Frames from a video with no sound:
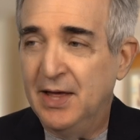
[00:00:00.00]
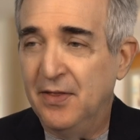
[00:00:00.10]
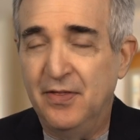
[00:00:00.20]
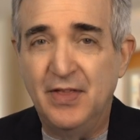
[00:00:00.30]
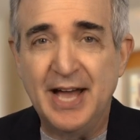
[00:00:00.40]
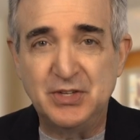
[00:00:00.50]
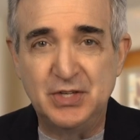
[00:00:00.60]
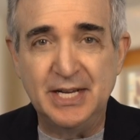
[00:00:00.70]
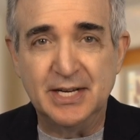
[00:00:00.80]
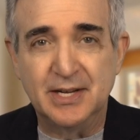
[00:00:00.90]
That's
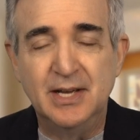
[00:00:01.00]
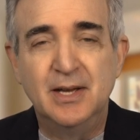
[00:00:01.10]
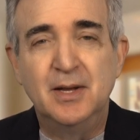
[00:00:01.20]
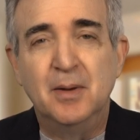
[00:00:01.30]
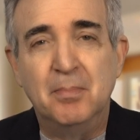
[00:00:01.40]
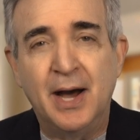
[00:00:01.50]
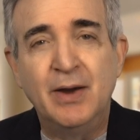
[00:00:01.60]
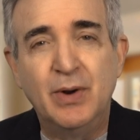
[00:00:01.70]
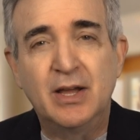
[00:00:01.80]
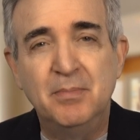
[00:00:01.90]
it. My
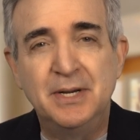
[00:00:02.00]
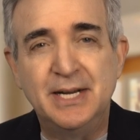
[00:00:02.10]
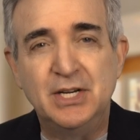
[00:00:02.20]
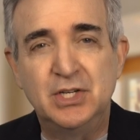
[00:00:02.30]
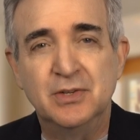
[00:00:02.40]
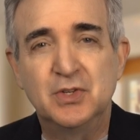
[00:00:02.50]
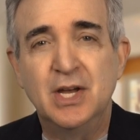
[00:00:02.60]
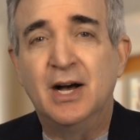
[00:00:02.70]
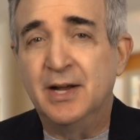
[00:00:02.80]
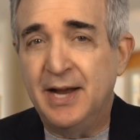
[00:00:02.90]
recommendations
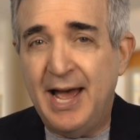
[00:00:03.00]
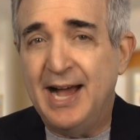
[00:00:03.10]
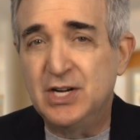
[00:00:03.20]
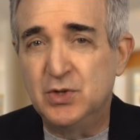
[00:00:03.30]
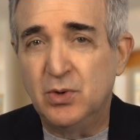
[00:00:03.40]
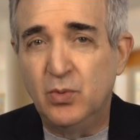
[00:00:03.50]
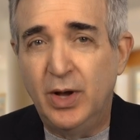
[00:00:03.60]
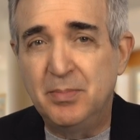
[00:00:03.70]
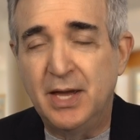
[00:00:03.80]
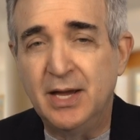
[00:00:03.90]
on actual
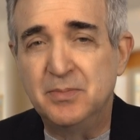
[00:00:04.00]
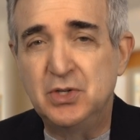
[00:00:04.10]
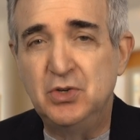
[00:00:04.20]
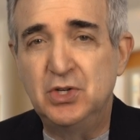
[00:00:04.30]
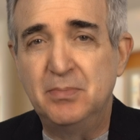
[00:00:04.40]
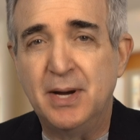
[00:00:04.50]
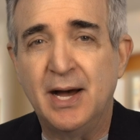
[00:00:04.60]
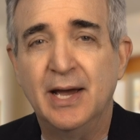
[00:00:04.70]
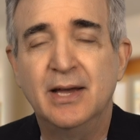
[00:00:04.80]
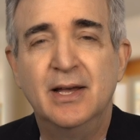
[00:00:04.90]
webcams you should
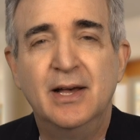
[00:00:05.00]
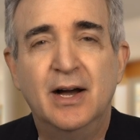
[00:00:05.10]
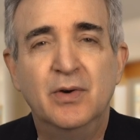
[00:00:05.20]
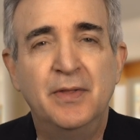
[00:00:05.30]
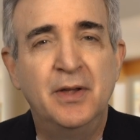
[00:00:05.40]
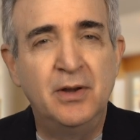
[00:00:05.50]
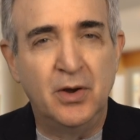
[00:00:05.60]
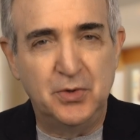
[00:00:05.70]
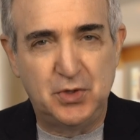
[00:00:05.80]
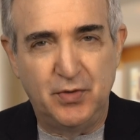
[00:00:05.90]
buy are in the
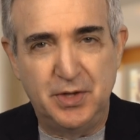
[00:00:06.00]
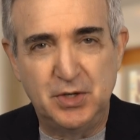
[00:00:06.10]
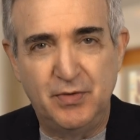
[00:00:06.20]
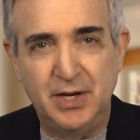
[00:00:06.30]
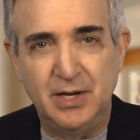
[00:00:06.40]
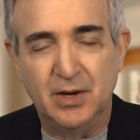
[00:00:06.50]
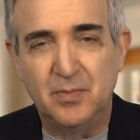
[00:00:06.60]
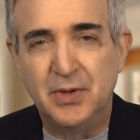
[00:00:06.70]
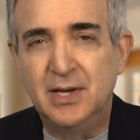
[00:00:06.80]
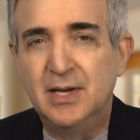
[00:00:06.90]
notes for this
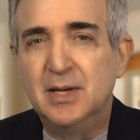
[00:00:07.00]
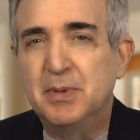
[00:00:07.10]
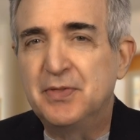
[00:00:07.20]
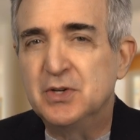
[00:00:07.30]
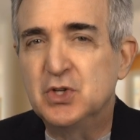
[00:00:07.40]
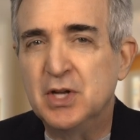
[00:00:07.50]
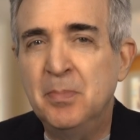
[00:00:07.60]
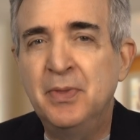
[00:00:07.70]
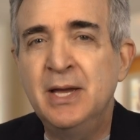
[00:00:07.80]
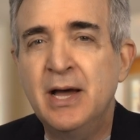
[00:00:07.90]
video. But there's
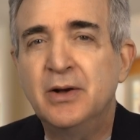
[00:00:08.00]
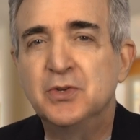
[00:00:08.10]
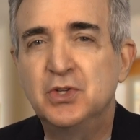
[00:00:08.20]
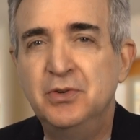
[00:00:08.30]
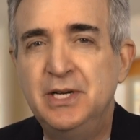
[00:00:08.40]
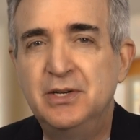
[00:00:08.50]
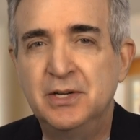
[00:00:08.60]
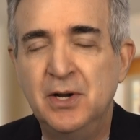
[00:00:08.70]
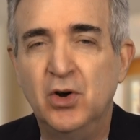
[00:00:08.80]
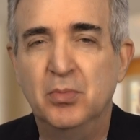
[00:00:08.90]
something else you need
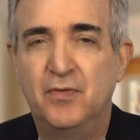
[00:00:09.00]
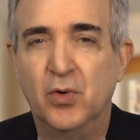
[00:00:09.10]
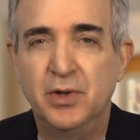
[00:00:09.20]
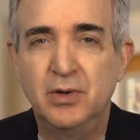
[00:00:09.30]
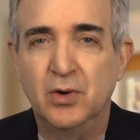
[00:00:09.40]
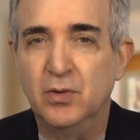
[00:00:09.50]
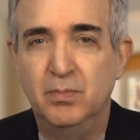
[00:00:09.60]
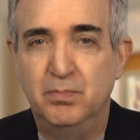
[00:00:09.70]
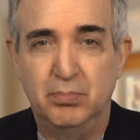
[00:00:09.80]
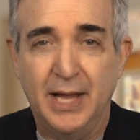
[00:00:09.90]
to know before you
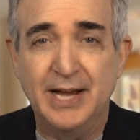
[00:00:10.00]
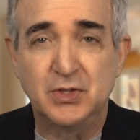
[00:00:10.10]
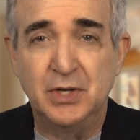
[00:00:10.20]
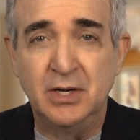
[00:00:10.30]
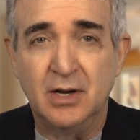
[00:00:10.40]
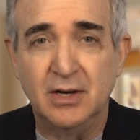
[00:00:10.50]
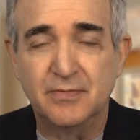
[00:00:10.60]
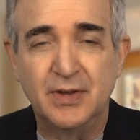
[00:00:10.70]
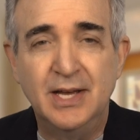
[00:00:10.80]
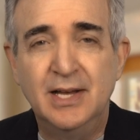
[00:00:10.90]
go blasting
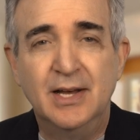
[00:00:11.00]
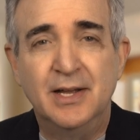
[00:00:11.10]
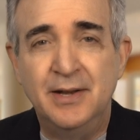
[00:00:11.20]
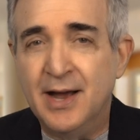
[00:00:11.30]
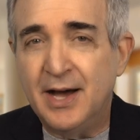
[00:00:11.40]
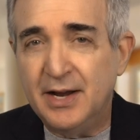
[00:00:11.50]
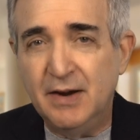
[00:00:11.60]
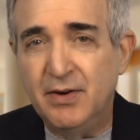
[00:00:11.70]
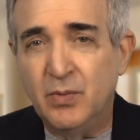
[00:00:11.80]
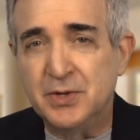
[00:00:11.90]
off. Not
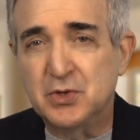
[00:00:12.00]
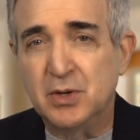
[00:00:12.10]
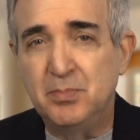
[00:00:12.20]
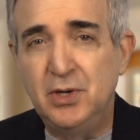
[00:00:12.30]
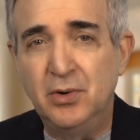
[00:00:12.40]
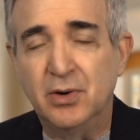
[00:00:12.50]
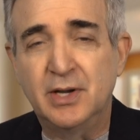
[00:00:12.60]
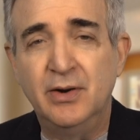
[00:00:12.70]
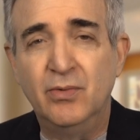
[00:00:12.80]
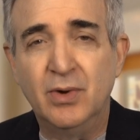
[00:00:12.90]
everyone's computer
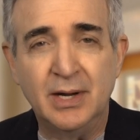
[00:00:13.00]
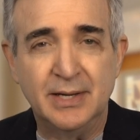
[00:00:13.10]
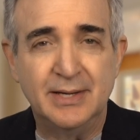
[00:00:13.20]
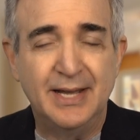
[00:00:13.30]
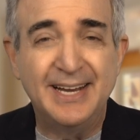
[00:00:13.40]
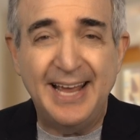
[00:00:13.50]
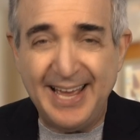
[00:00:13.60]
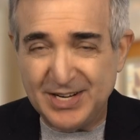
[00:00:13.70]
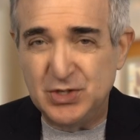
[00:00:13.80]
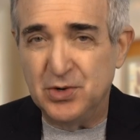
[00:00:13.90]
can run an
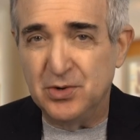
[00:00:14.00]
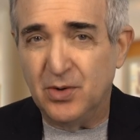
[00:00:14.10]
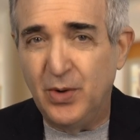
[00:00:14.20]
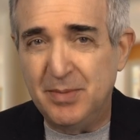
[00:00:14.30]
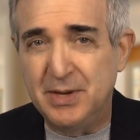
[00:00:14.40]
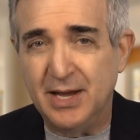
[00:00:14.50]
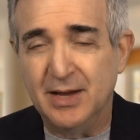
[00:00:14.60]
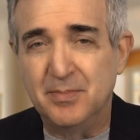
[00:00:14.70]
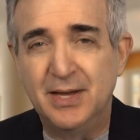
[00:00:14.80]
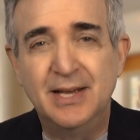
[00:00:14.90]
external
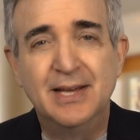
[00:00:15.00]
webcam.